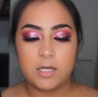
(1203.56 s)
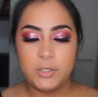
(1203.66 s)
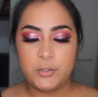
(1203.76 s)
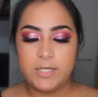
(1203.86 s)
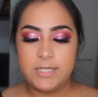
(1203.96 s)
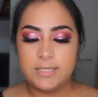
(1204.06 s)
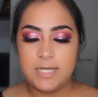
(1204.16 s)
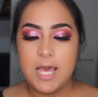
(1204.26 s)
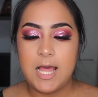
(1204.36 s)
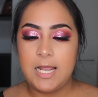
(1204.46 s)
Catrice
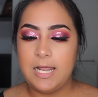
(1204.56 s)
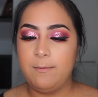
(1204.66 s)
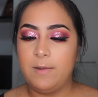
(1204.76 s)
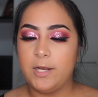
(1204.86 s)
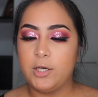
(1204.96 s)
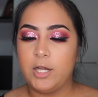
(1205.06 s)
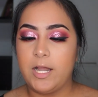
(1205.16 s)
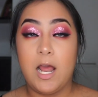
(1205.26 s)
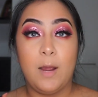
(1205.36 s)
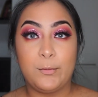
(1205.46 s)
lip liner
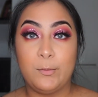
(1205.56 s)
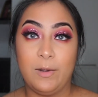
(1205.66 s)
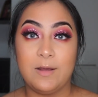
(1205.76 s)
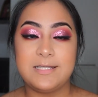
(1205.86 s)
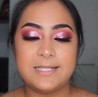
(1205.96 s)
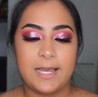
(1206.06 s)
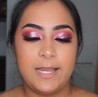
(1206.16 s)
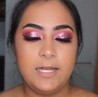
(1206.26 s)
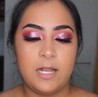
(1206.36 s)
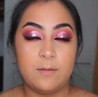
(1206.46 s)
in upper brown
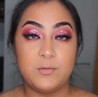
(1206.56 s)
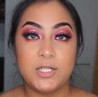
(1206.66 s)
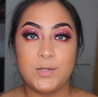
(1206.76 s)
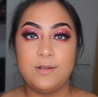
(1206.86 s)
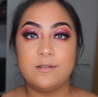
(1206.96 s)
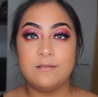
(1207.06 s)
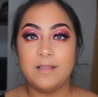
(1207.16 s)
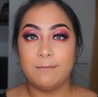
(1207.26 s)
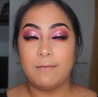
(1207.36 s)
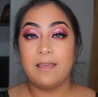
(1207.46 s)
side, and I'm just going to
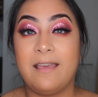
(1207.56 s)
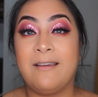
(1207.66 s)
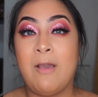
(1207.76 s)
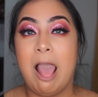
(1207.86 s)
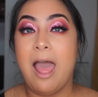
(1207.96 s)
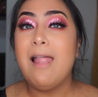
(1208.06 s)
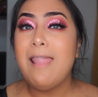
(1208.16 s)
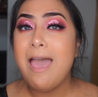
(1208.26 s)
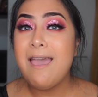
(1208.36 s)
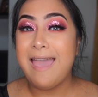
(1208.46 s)
line my
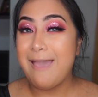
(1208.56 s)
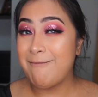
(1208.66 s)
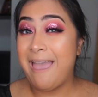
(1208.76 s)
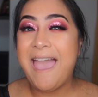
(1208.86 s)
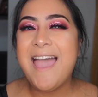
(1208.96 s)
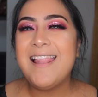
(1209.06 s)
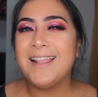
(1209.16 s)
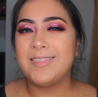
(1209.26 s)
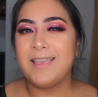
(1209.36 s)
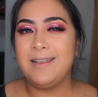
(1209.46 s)
whole
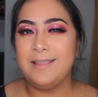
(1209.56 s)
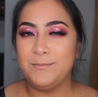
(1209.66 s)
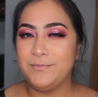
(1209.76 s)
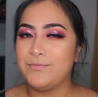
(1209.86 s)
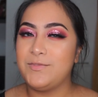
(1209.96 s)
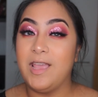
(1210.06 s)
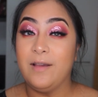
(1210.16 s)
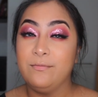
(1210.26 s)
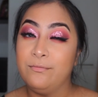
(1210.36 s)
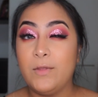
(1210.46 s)
entire lid.
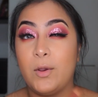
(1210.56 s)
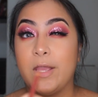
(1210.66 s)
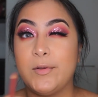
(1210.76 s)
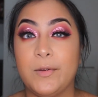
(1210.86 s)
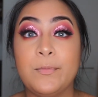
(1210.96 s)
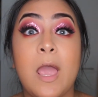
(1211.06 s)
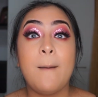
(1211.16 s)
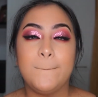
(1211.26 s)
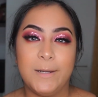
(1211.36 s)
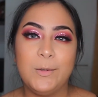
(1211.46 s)
Yeah, okay, sure.
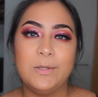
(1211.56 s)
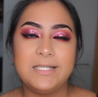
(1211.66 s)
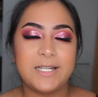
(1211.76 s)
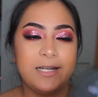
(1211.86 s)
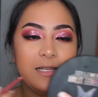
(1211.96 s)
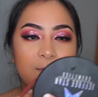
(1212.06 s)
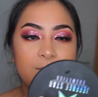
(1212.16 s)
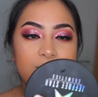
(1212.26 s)
My whole entire lid.